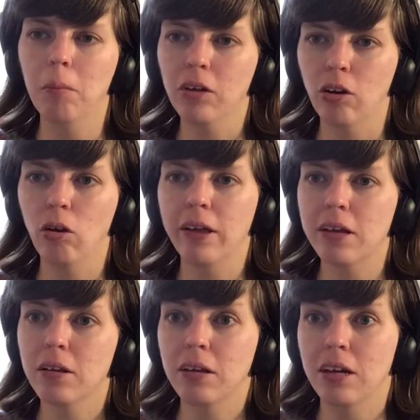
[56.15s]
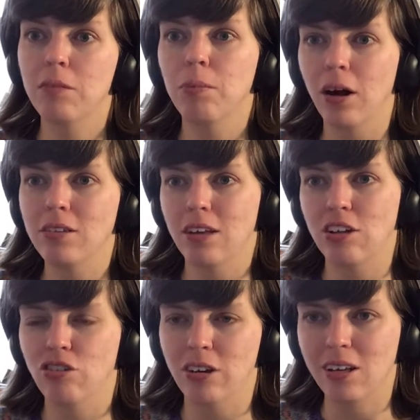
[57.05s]
little like knitted bonsai
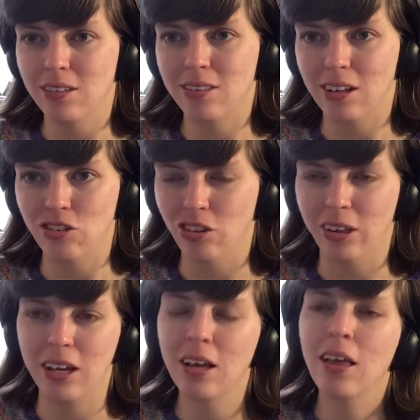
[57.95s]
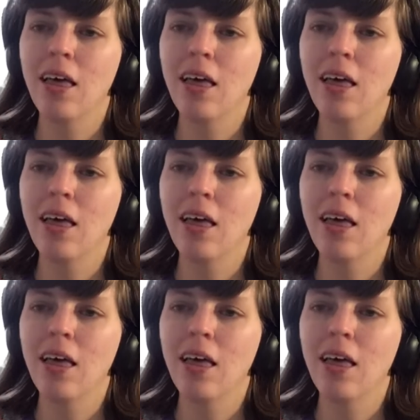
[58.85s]
trees essentially,